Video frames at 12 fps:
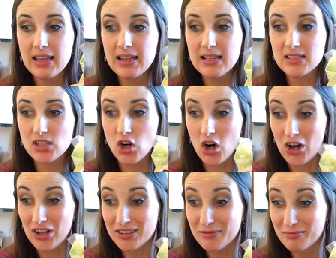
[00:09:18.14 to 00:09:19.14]
It is
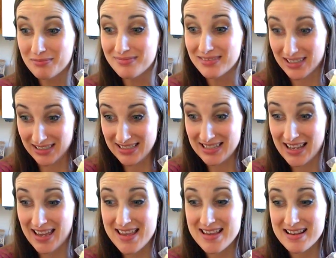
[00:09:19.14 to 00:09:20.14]
called
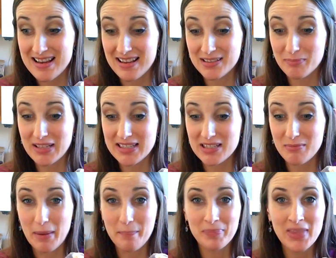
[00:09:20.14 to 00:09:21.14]

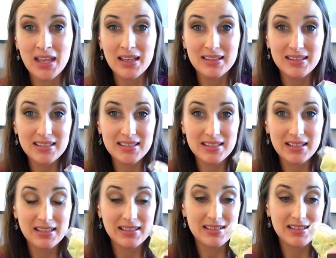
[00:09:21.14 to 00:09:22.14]
Spasiba. This
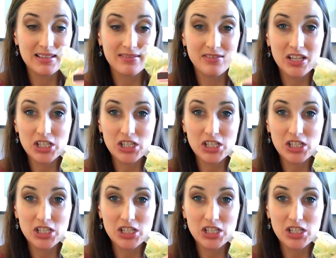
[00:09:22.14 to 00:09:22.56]
is